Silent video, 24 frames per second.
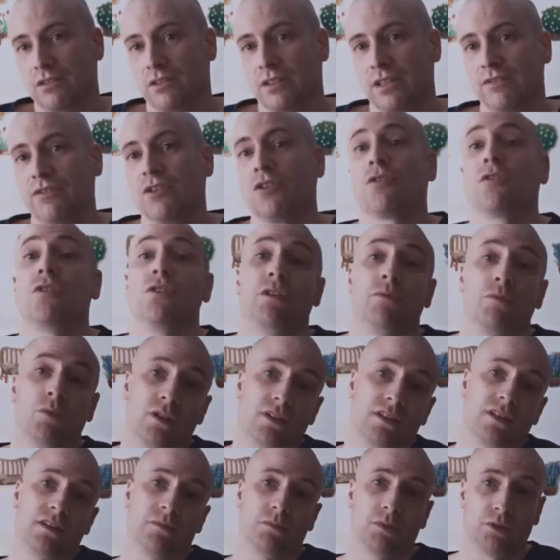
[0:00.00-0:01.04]
even though they're only
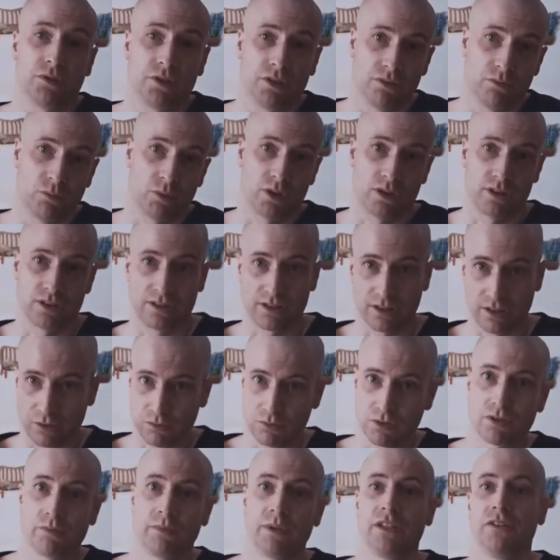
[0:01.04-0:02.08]
one-syllable words, they can
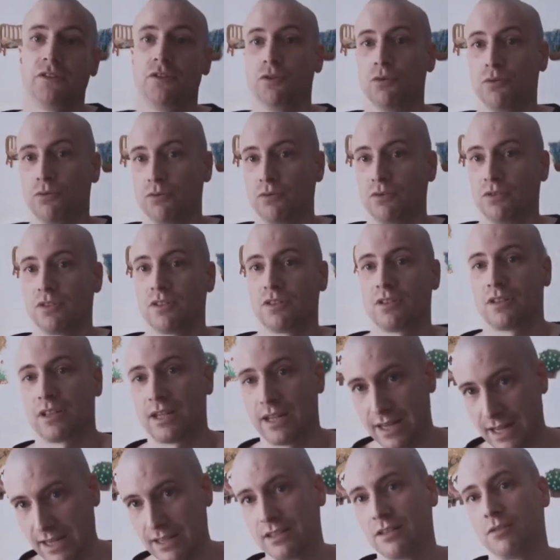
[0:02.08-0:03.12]
also be used,
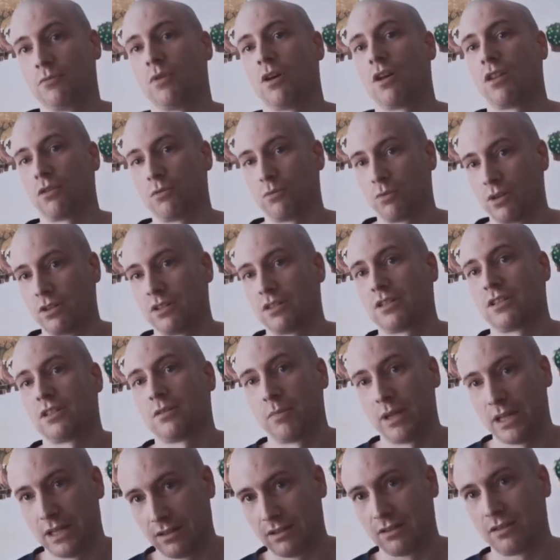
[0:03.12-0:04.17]
connected with other words to
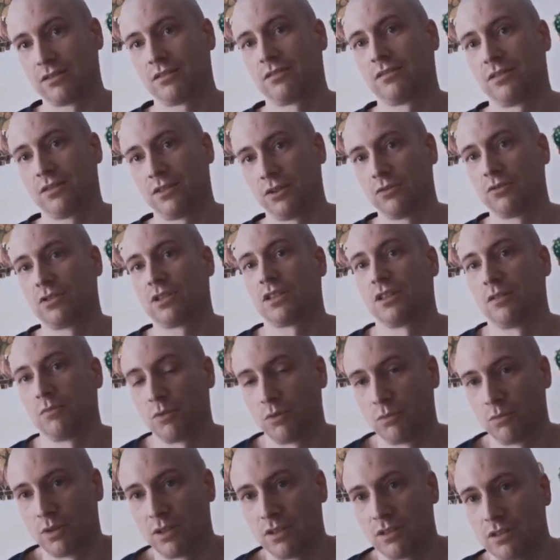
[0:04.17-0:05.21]
make
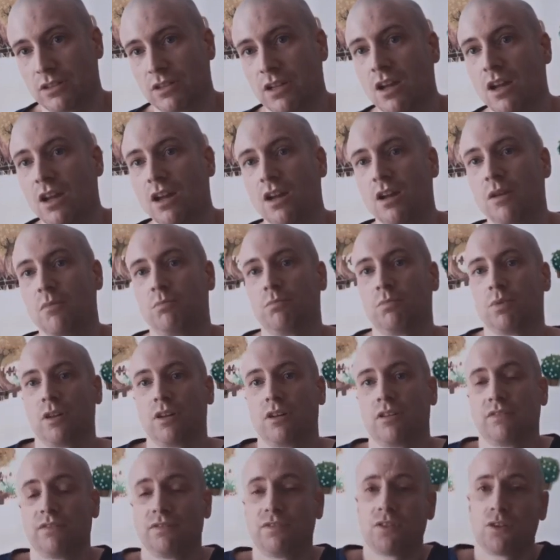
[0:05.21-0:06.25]
two-syllable words.
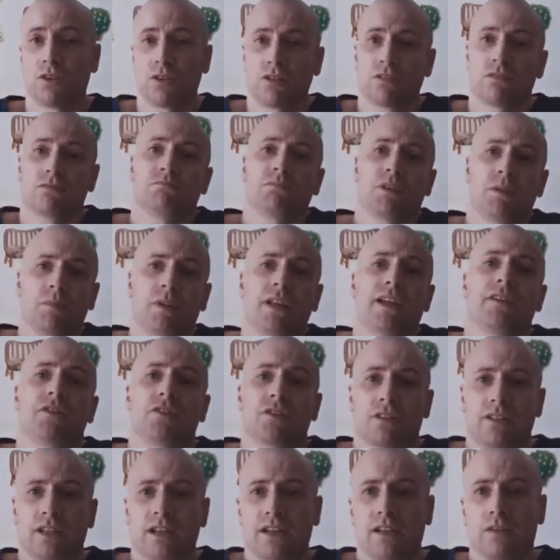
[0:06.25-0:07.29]
But for people at
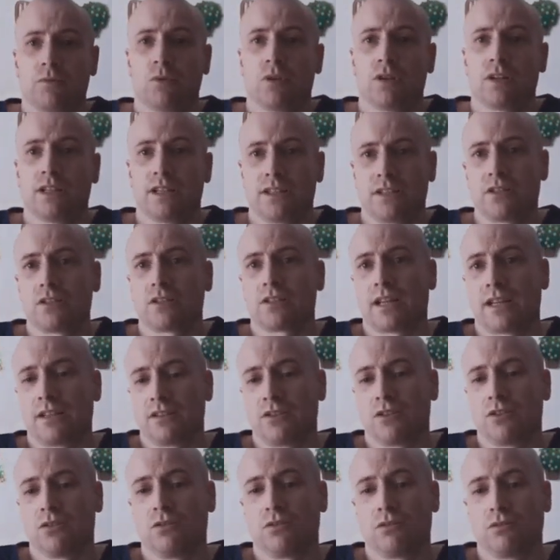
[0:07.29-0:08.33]
HSK 1, HSK
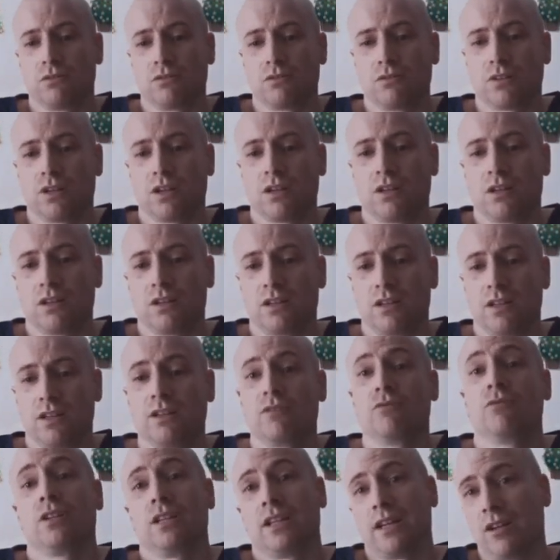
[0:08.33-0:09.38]
2,
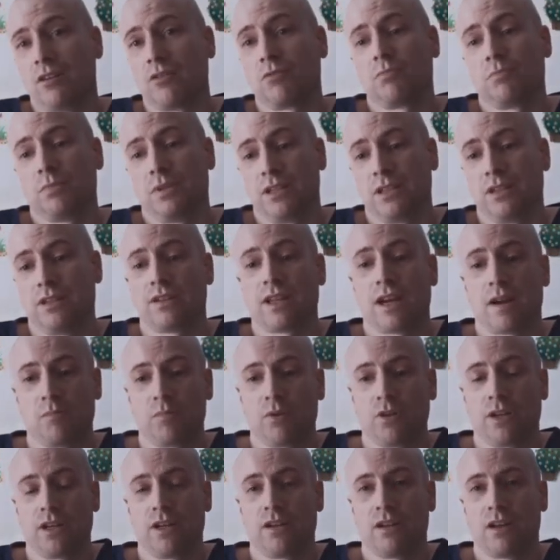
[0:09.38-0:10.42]
it really helped me at that
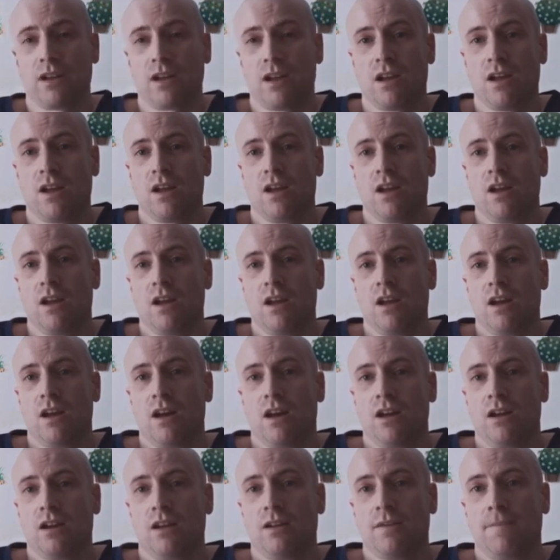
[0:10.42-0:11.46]
point.
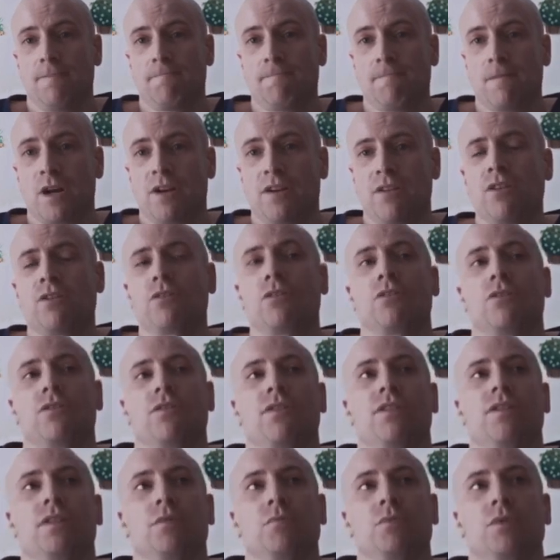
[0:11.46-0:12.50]

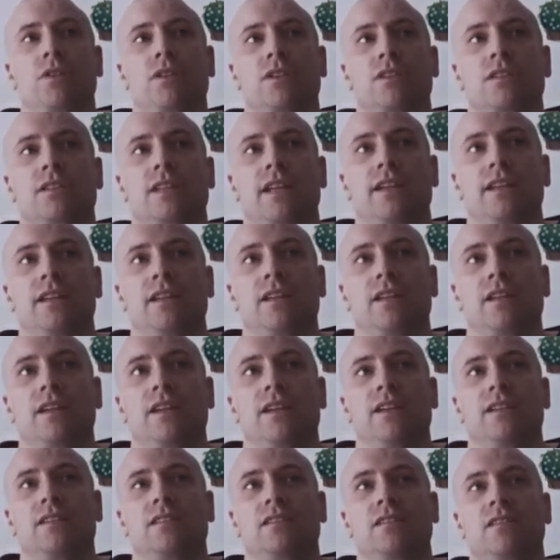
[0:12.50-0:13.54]
Another thing with this technique,
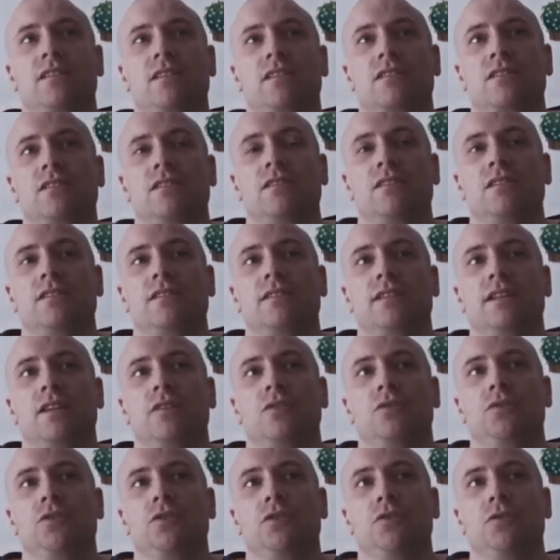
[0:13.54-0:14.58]
it doesn't
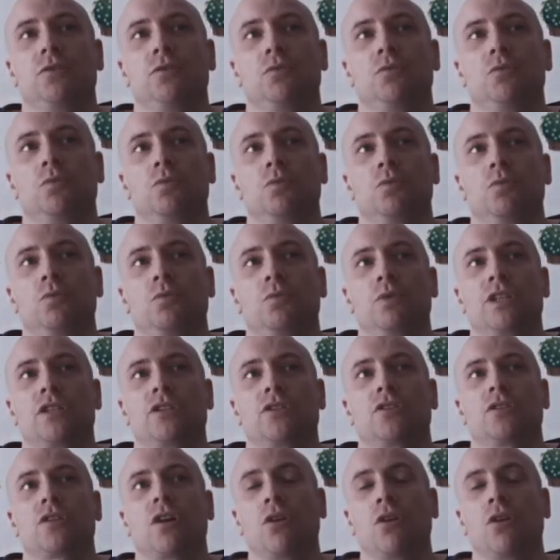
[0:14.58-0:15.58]
tell you which